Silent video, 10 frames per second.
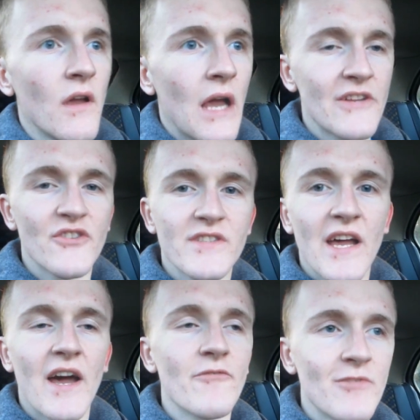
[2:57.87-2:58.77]
I just
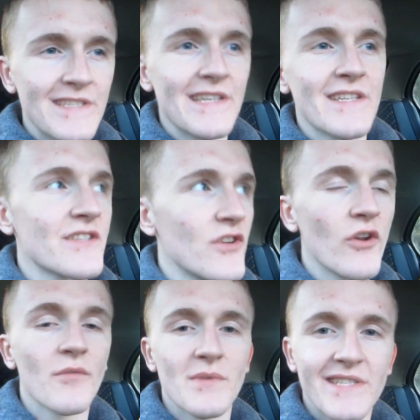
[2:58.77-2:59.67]
can't resist going
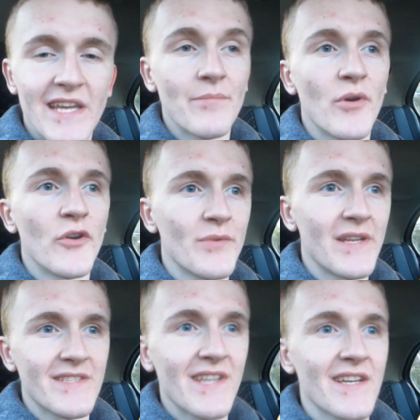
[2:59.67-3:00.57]
on my skateboard when
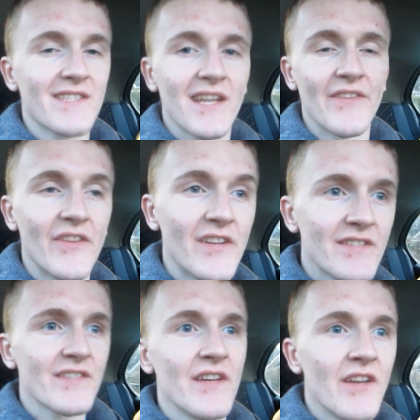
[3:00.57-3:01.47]
it's nice like this.